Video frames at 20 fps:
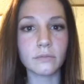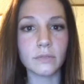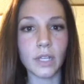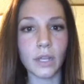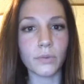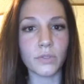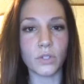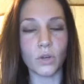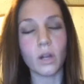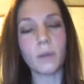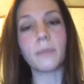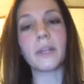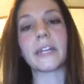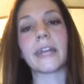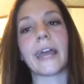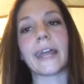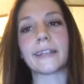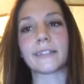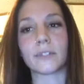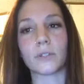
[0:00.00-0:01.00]
It was normal in
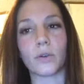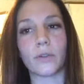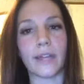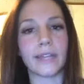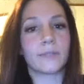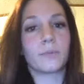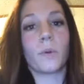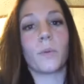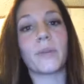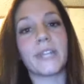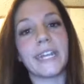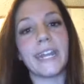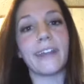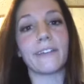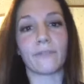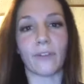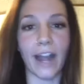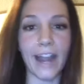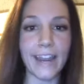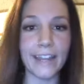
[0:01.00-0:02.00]
high school. That's what we
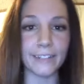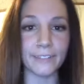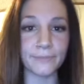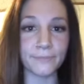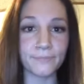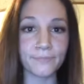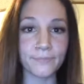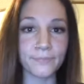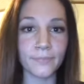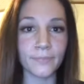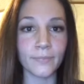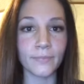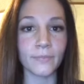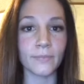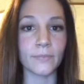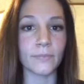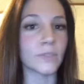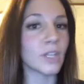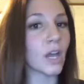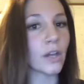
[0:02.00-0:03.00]
did, right?
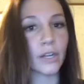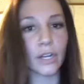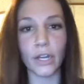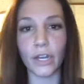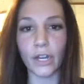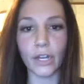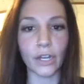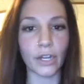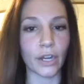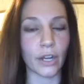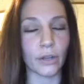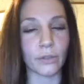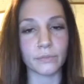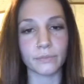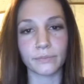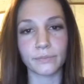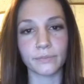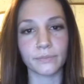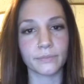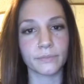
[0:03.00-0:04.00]
No, no, no, no, no.
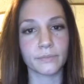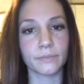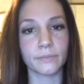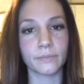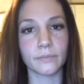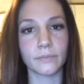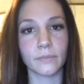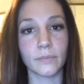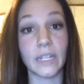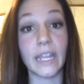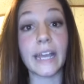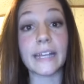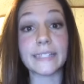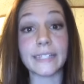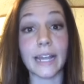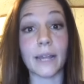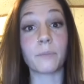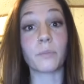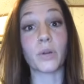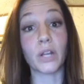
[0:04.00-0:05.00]
Yes,
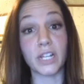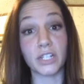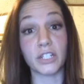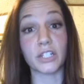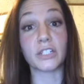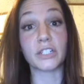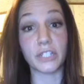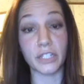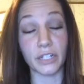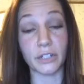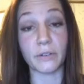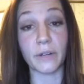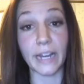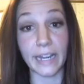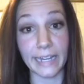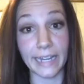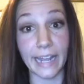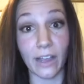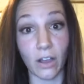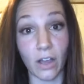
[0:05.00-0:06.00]
I'm preaching to you
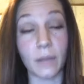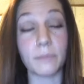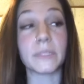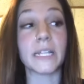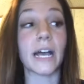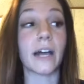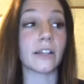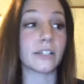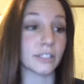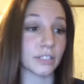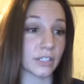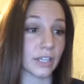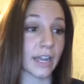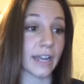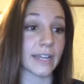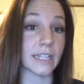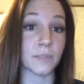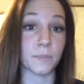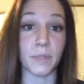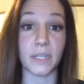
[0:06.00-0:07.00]
right now. I'm telling you
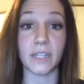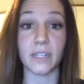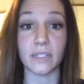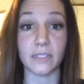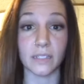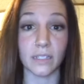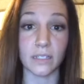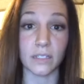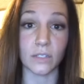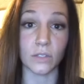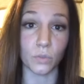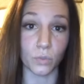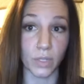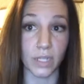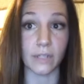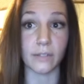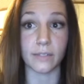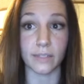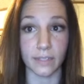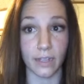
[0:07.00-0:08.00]
guys because this is
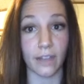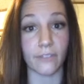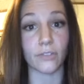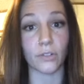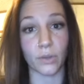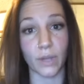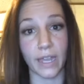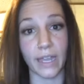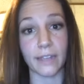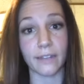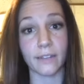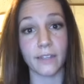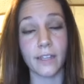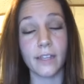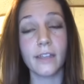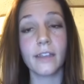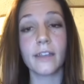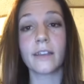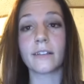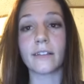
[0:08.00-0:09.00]
real stuff, okay?
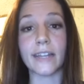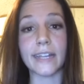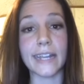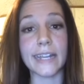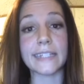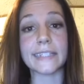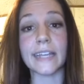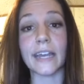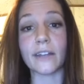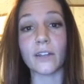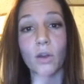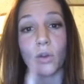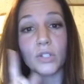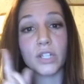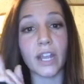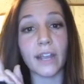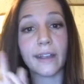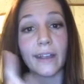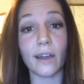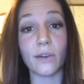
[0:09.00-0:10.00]
Like I said, go
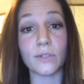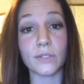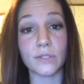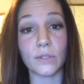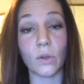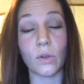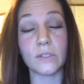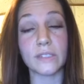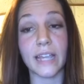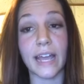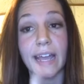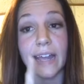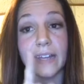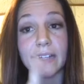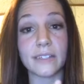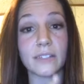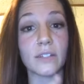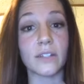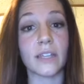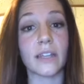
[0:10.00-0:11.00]
check out Soul
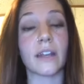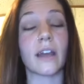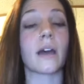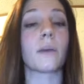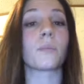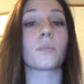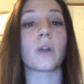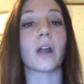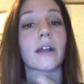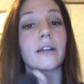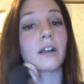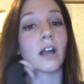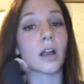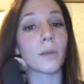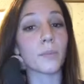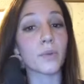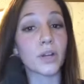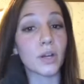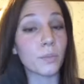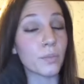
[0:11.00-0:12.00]
Ties, look it up. Ron
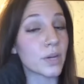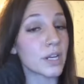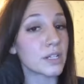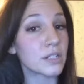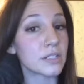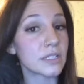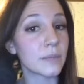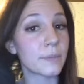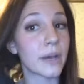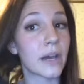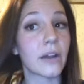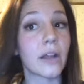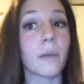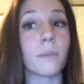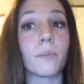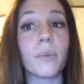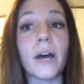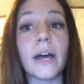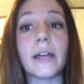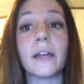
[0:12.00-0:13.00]
Carpenter preaches about
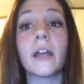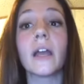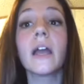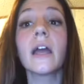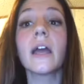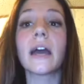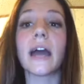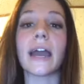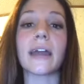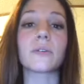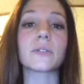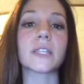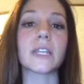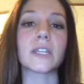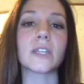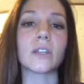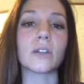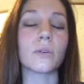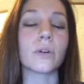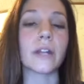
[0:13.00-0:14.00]
it. But I was
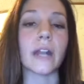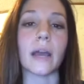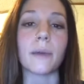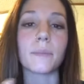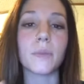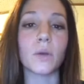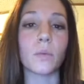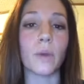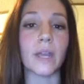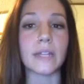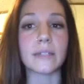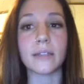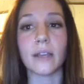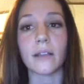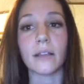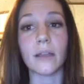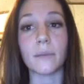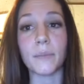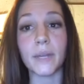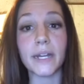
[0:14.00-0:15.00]
like, you know what? I'm going to wait
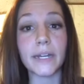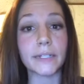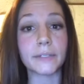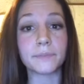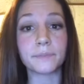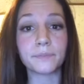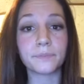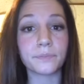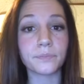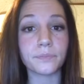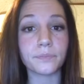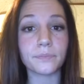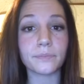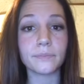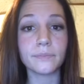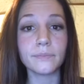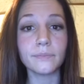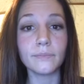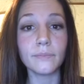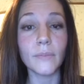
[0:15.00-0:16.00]
till I'm married.
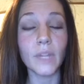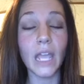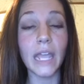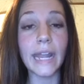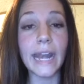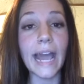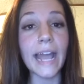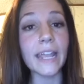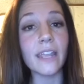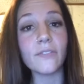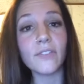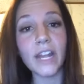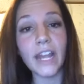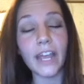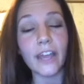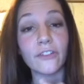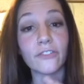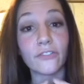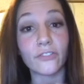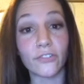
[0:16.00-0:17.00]
And I even
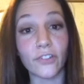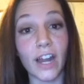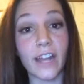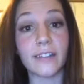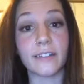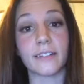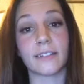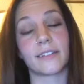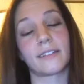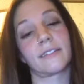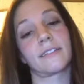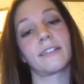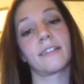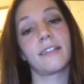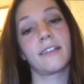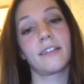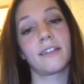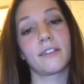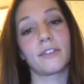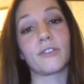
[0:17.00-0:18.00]
had friends,
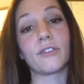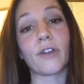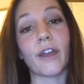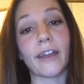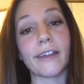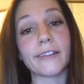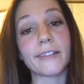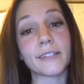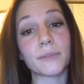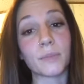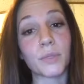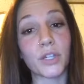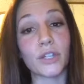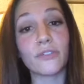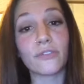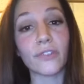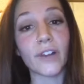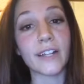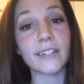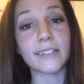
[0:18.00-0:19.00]
you guys, some
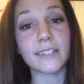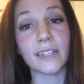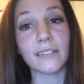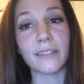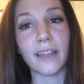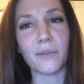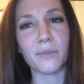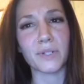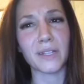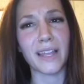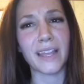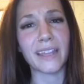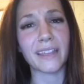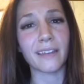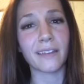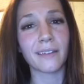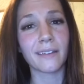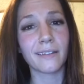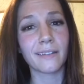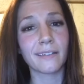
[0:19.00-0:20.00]
good friends that were
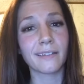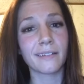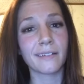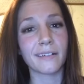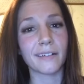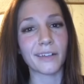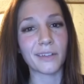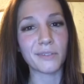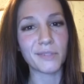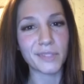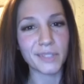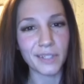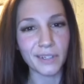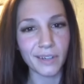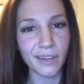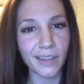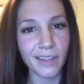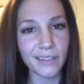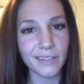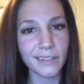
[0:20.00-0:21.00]
like, are you
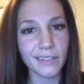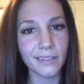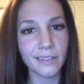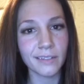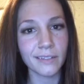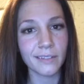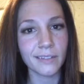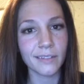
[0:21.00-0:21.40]
serious?